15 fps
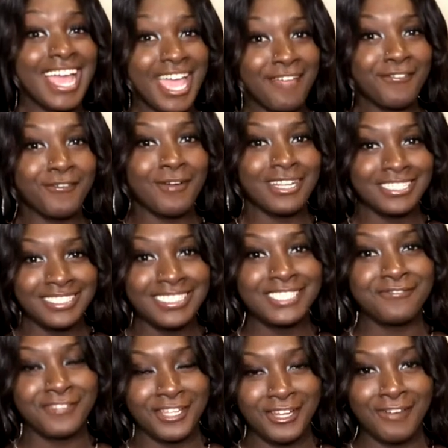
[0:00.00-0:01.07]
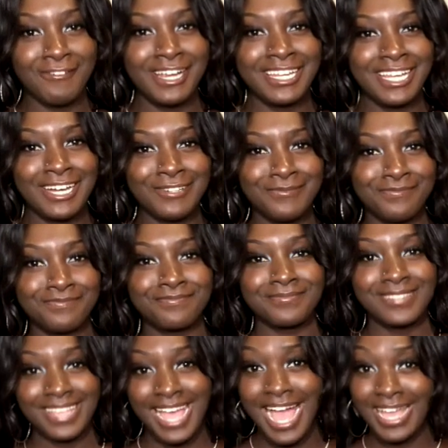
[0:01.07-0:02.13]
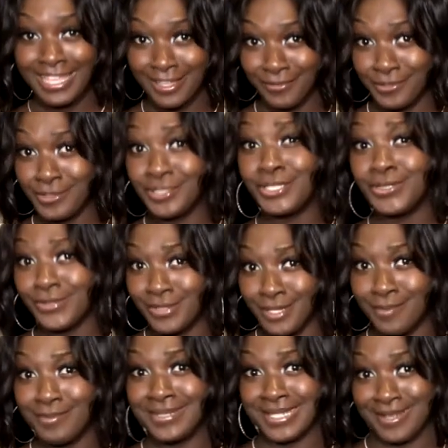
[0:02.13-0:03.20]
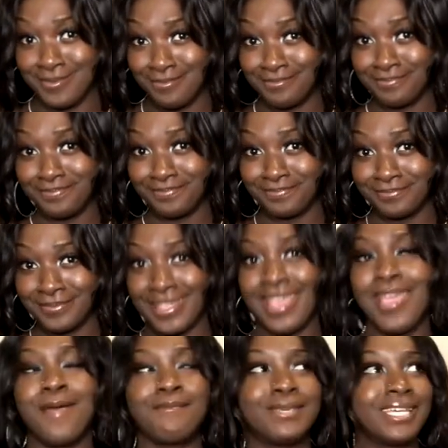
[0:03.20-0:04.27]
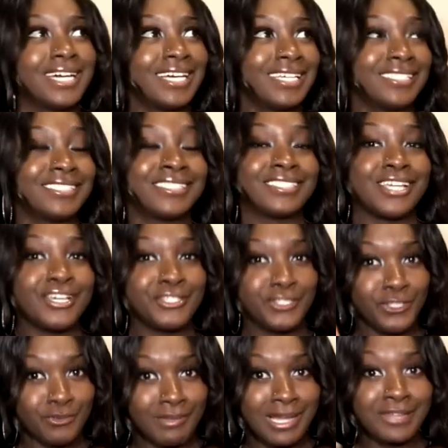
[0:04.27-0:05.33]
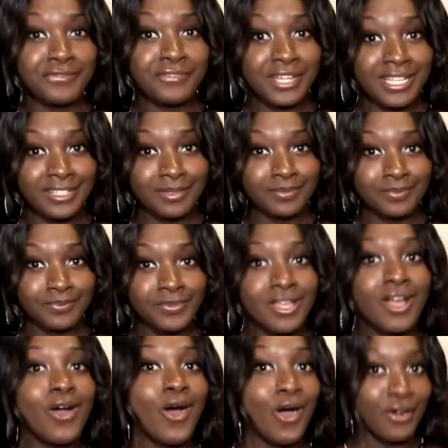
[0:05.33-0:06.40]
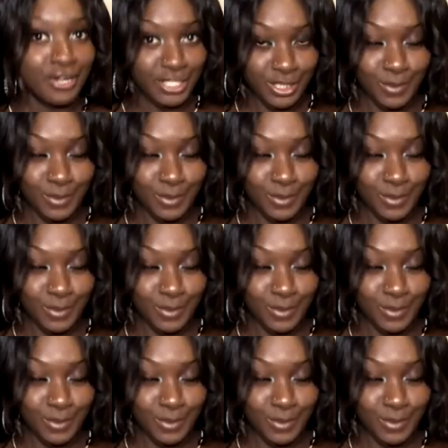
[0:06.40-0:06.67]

If you're watching this video right now, I give you two thumbs up because you, my friend, are a